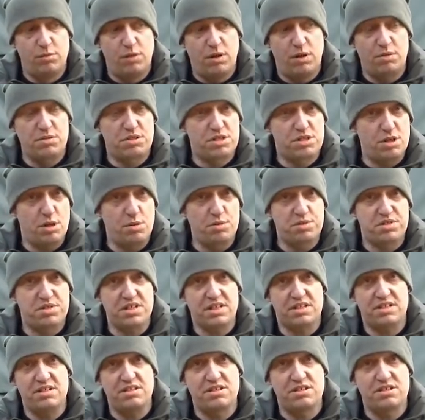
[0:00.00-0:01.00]
Wild Soul
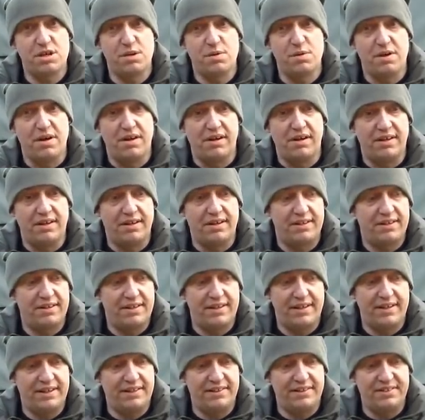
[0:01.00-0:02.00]
62 earlier,
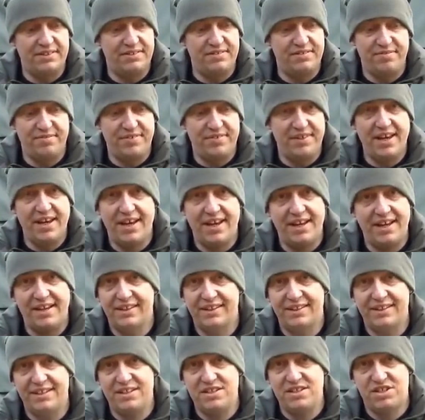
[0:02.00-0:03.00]
and yeah,
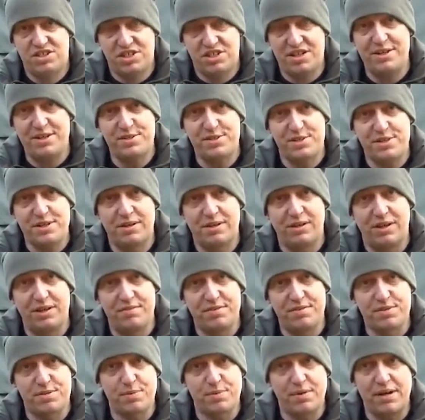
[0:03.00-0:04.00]
it's changed their
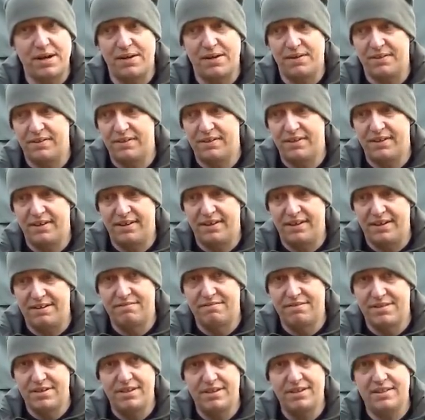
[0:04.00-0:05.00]
life as well, and it
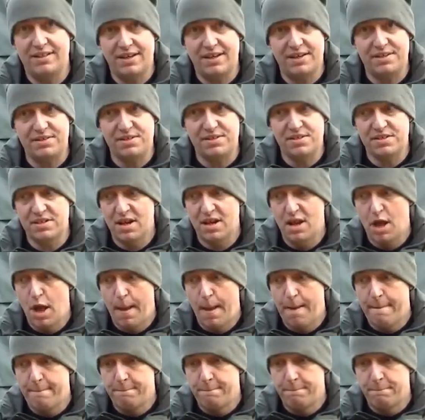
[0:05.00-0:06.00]
really does
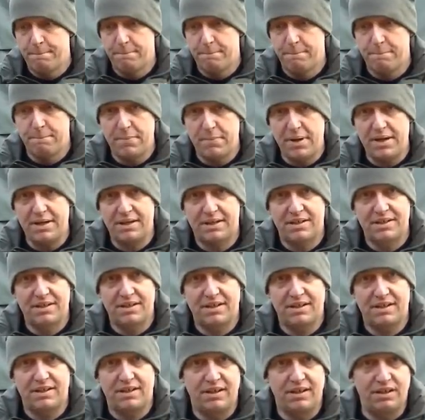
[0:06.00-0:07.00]
make
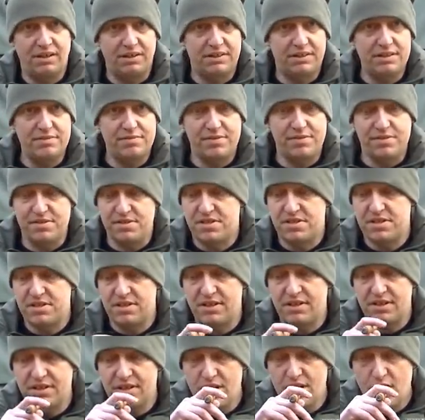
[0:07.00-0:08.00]
a lot of difference,
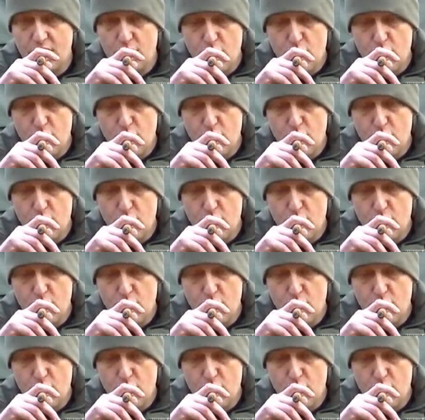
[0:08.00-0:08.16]
you know.